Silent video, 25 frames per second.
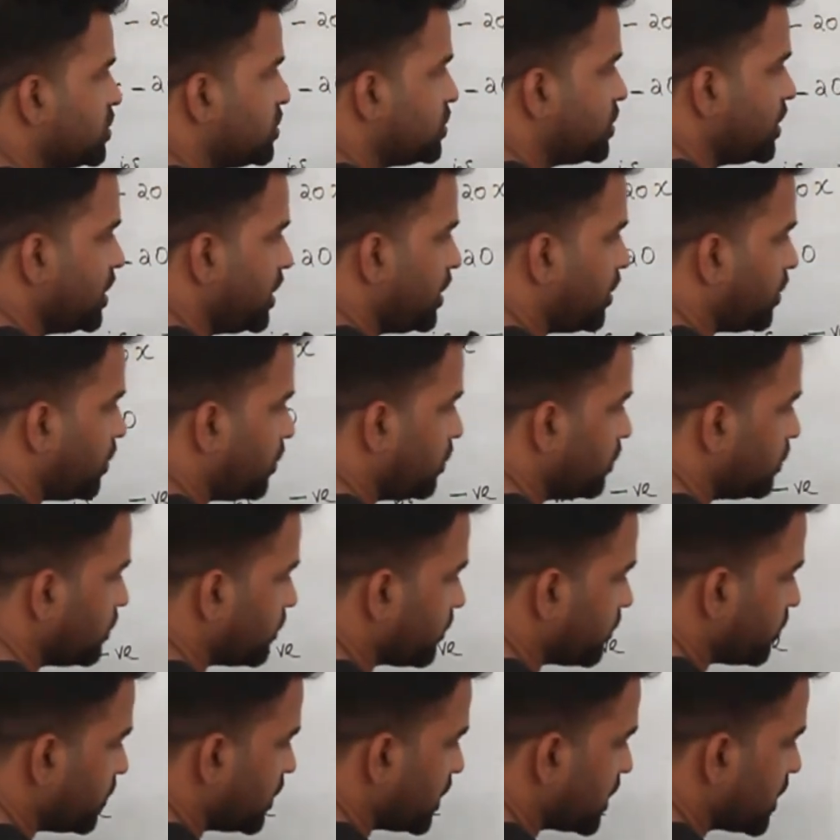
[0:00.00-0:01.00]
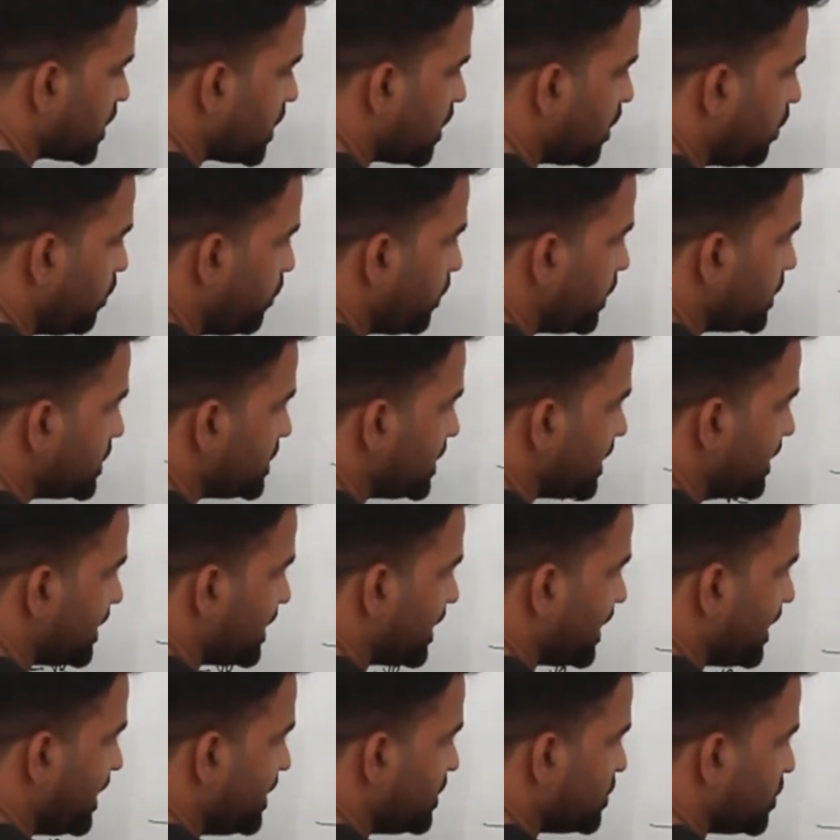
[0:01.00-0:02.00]
0, the curve is
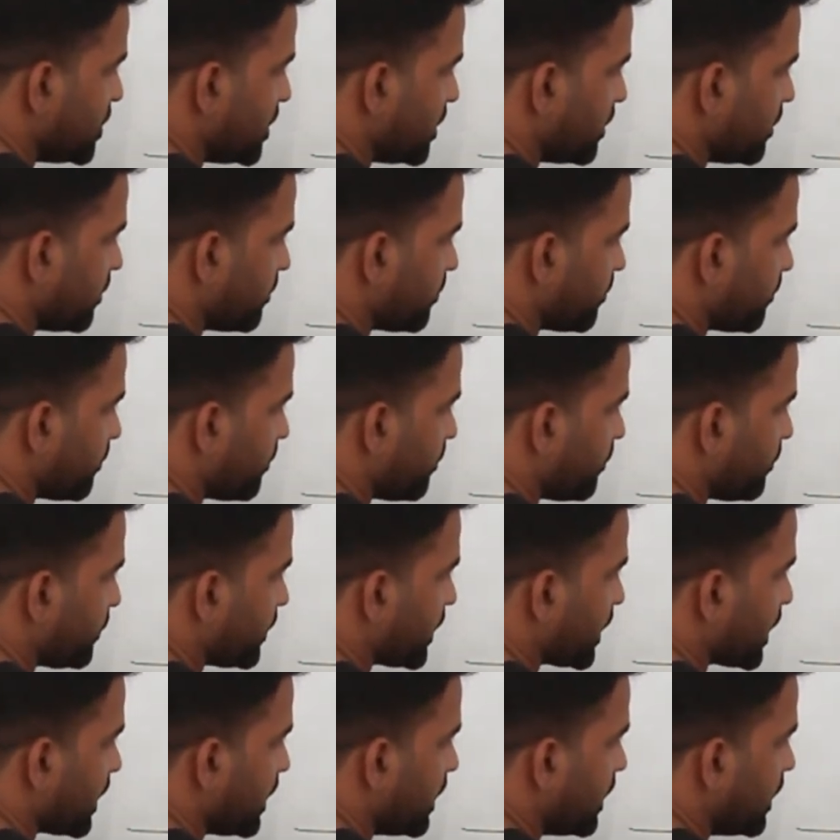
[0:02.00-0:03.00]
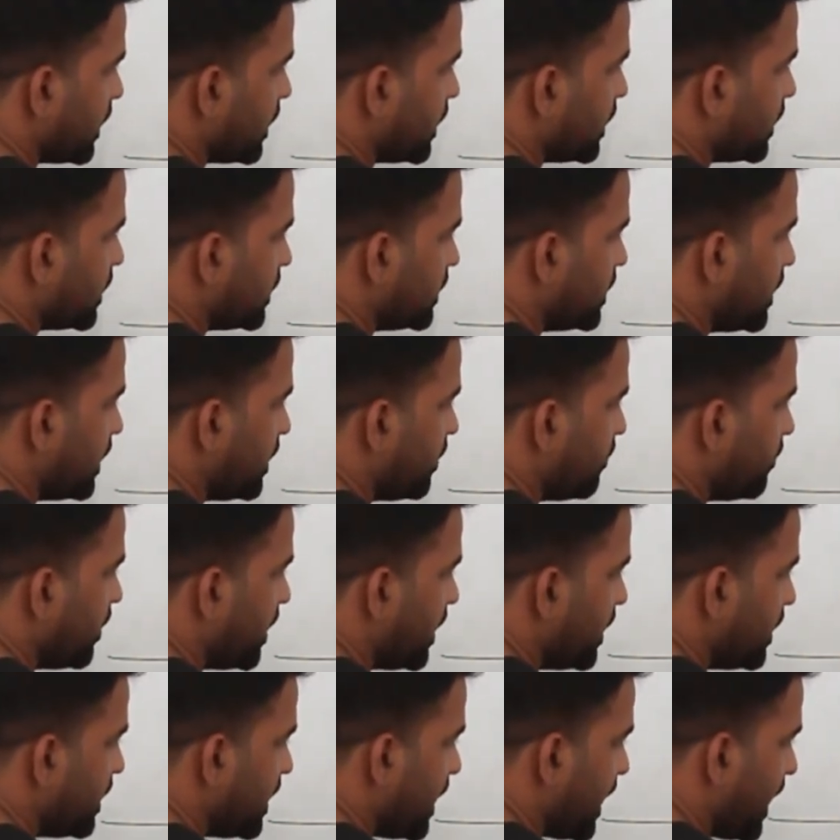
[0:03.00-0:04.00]
increasing. Then
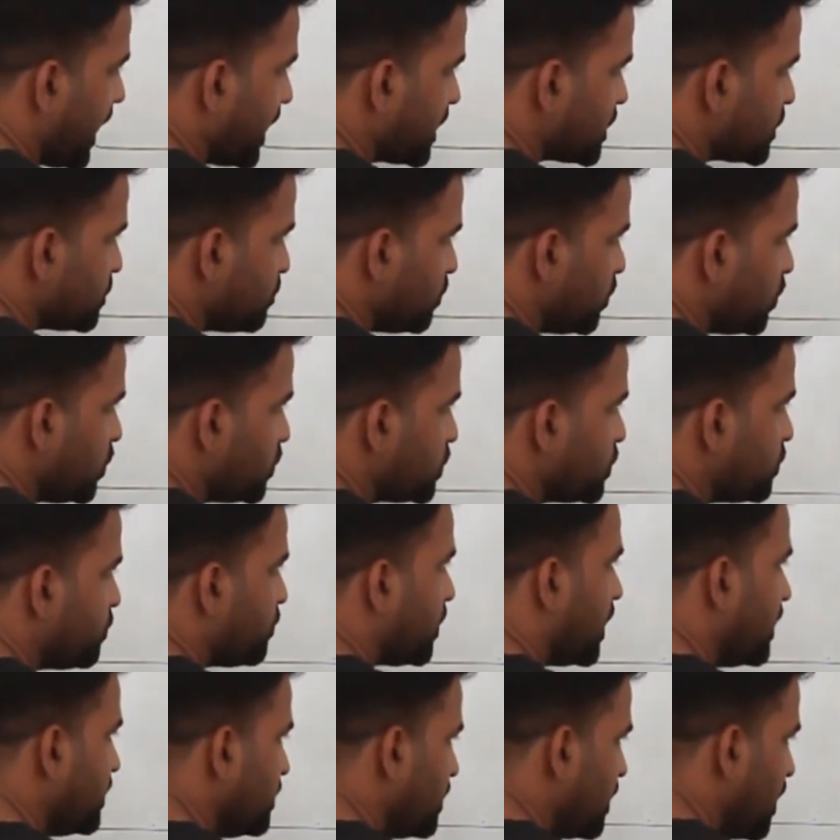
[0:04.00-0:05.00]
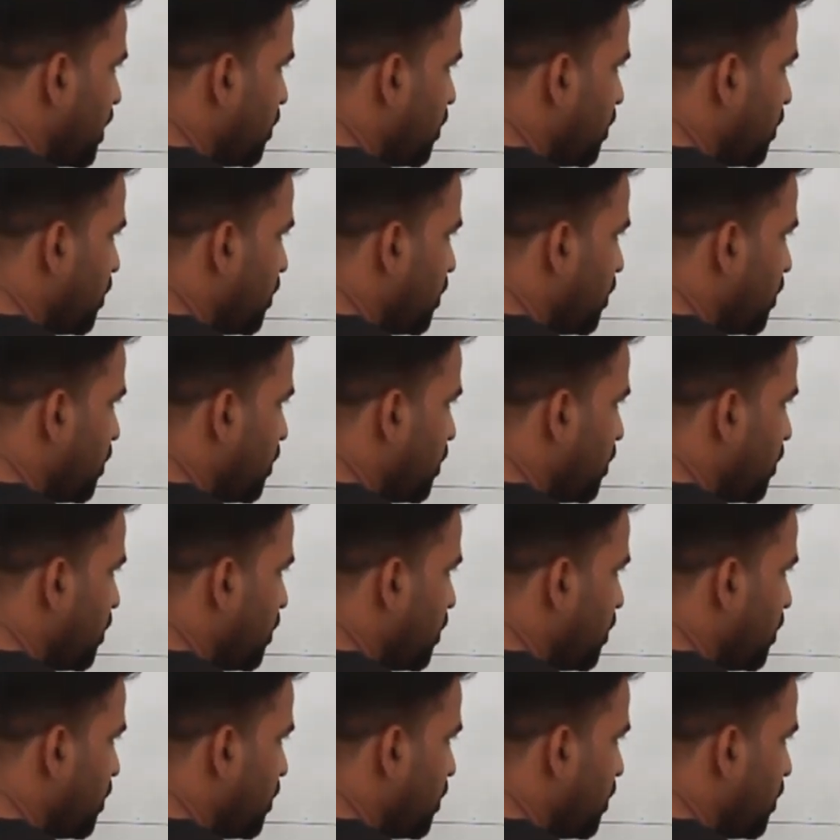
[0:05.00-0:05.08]
when the x moves further